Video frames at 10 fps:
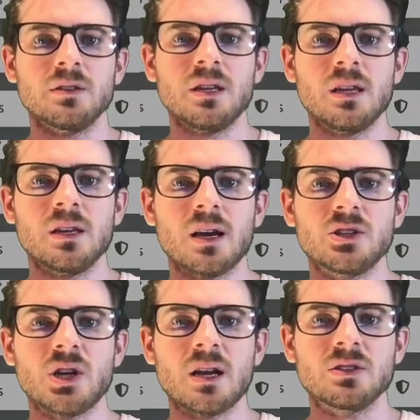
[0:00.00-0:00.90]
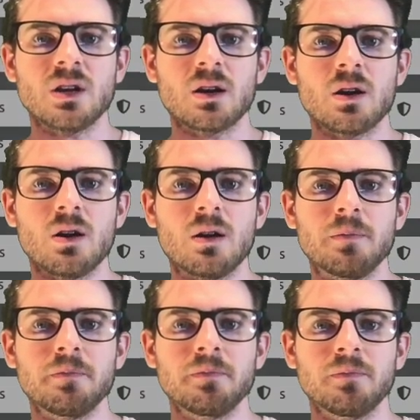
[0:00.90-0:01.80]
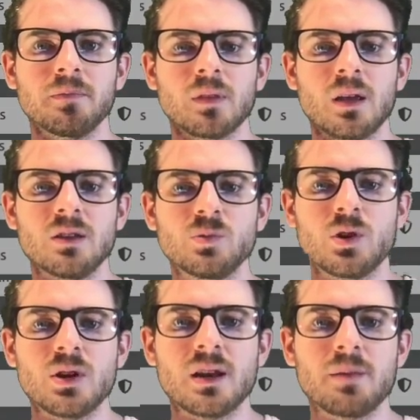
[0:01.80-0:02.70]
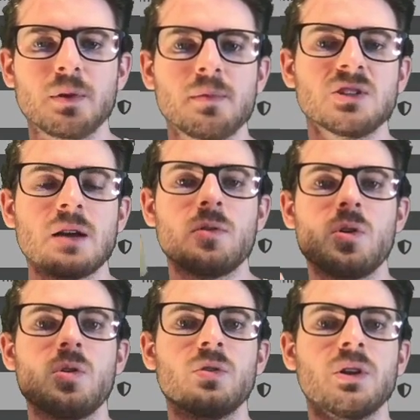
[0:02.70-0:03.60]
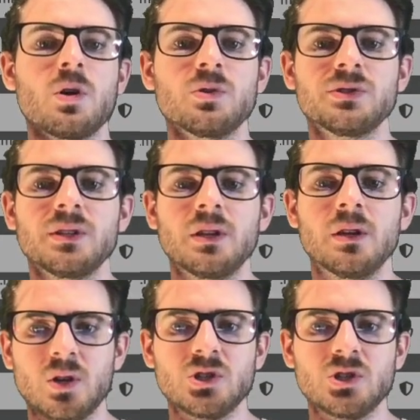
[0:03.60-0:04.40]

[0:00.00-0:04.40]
cdnjs.com is where you can pretty much have all the hosted